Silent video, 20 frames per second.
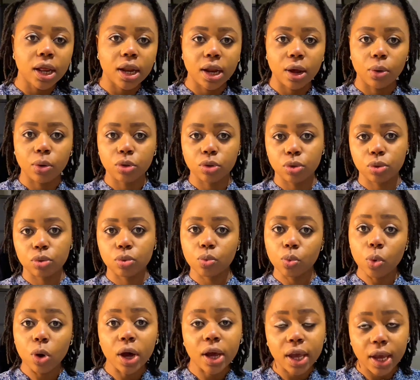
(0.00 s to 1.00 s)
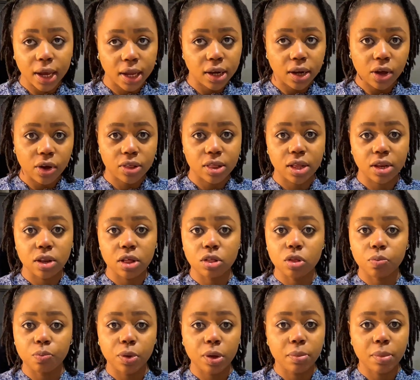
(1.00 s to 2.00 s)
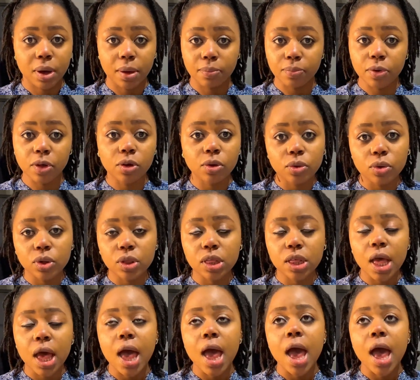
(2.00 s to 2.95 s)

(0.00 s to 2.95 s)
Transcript: and I was working because I needed to pay my bills.